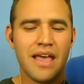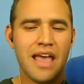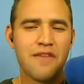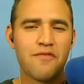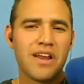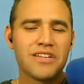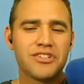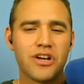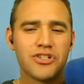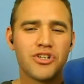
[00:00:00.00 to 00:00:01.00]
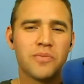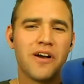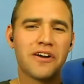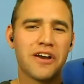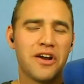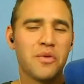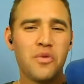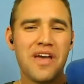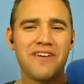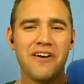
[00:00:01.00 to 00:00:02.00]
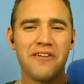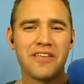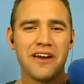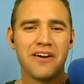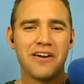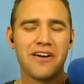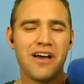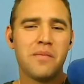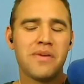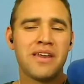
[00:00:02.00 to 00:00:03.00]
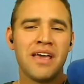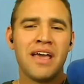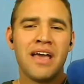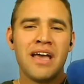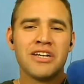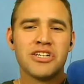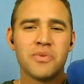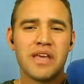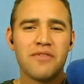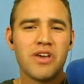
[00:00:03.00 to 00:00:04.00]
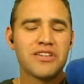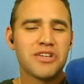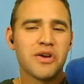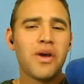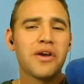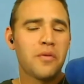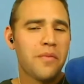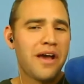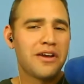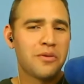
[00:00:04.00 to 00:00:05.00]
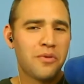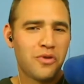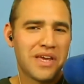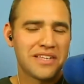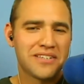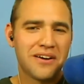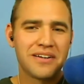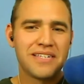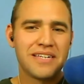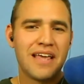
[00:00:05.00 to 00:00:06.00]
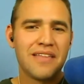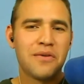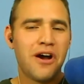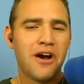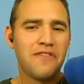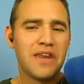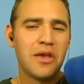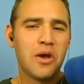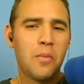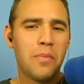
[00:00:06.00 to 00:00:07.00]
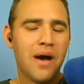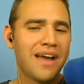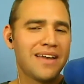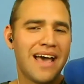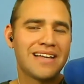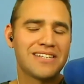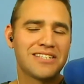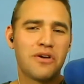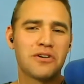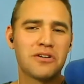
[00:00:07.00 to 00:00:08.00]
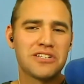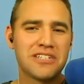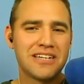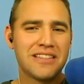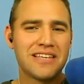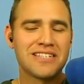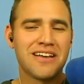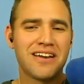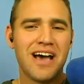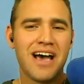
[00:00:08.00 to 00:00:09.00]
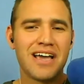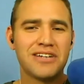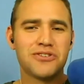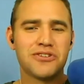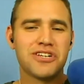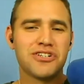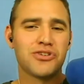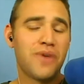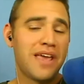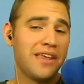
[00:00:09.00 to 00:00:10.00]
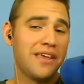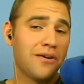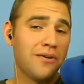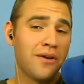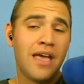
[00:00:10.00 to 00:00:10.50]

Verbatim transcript: Hey, everybody, it's Jon Schumacher here with NewWaveHealthcare.com, and just want to give you guys a quick reminder before we get started today that we are a video podcast. So if you're listening to this on iTunes or Stitcher Radio,